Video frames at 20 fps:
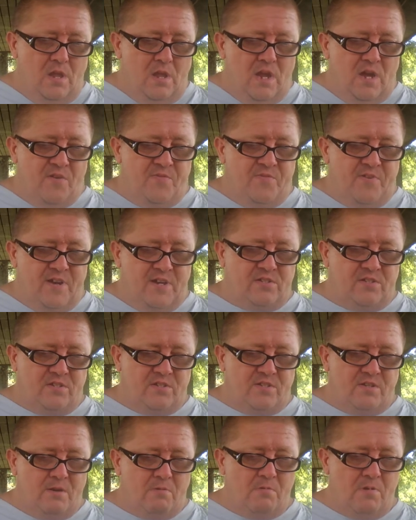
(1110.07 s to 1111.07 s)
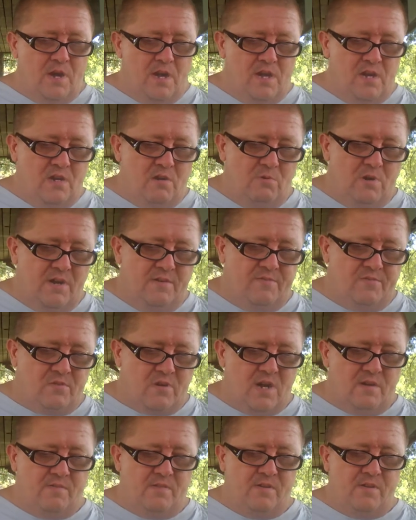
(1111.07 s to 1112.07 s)
How fast does a radio wave
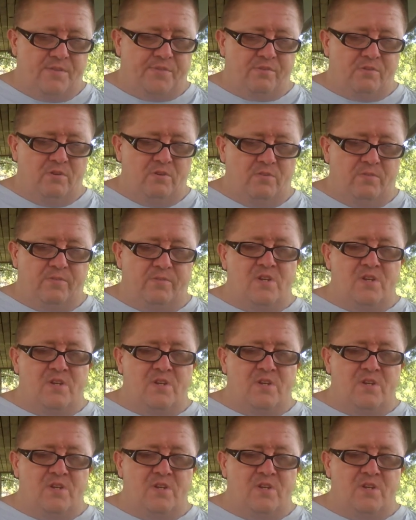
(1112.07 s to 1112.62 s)
travel through